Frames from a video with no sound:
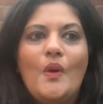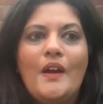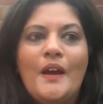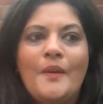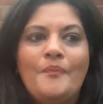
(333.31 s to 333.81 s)

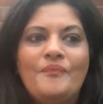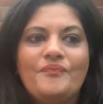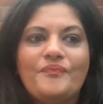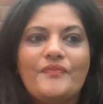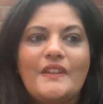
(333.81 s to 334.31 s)

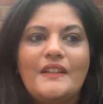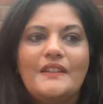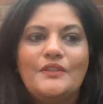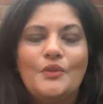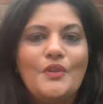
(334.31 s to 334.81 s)

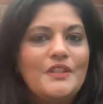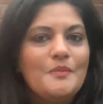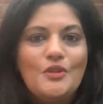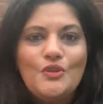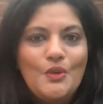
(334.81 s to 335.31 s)
not so
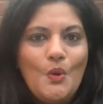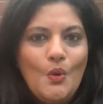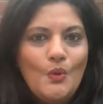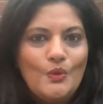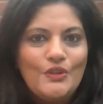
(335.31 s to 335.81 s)
much the
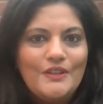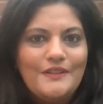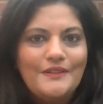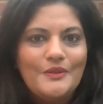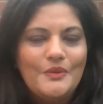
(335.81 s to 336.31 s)
course,
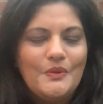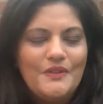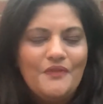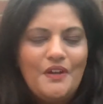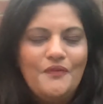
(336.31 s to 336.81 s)
because he was a
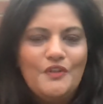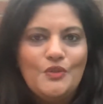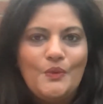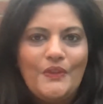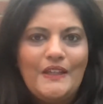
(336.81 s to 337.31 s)
very
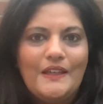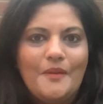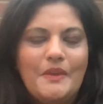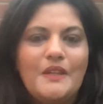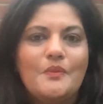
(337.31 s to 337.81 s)
visual thinker,
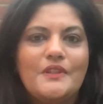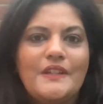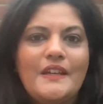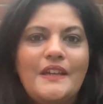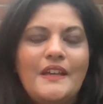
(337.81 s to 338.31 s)
but he was
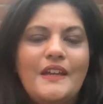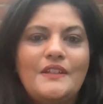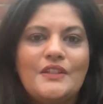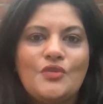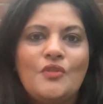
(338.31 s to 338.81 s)

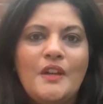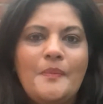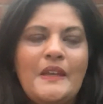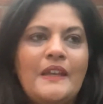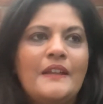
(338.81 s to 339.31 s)

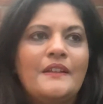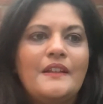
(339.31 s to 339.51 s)
describing